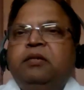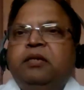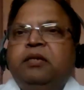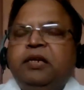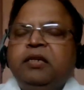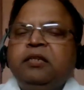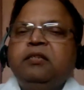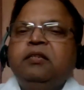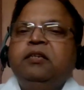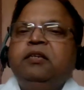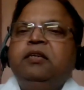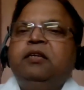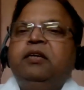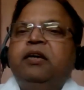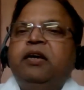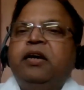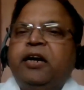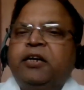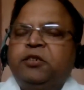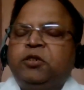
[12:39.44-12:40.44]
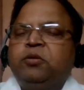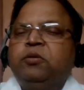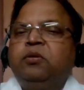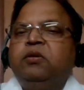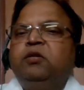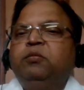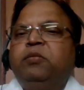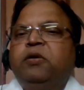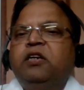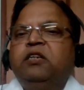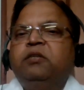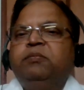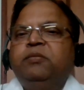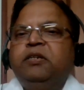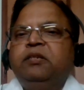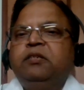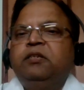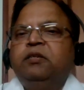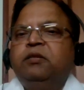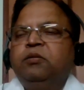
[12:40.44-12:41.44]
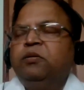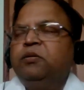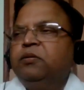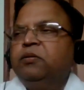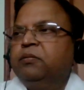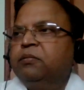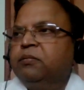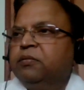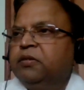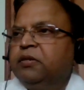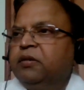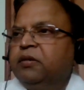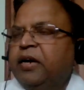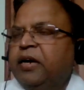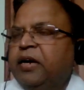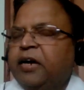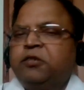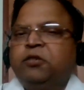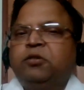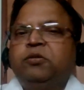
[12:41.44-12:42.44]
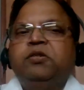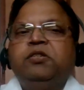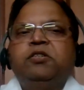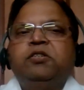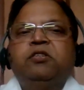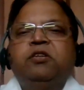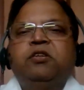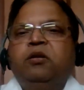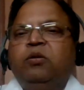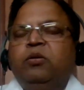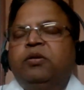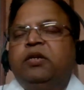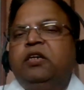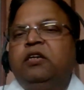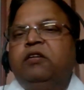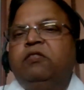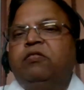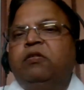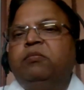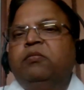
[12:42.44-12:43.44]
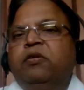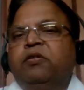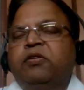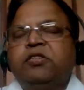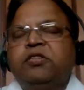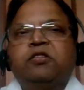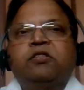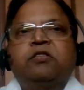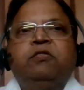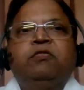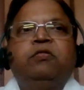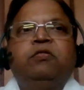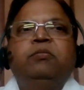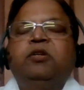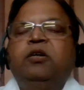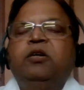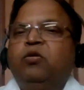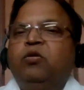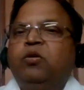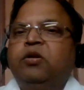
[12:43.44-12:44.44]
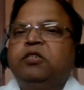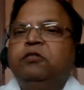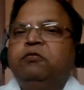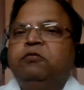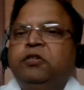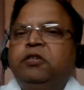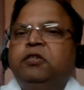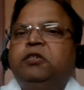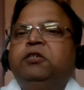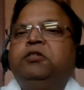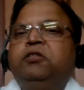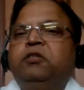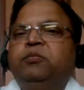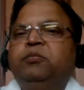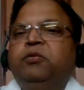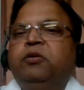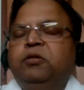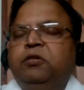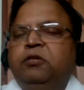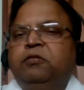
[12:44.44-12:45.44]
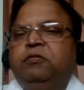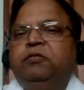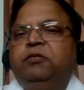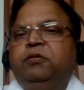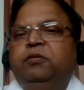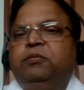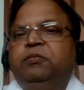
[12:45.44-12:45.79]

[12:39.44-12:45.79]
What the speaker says: In the actuarial department, the actuaries are looking from the risk from the quantification point of view.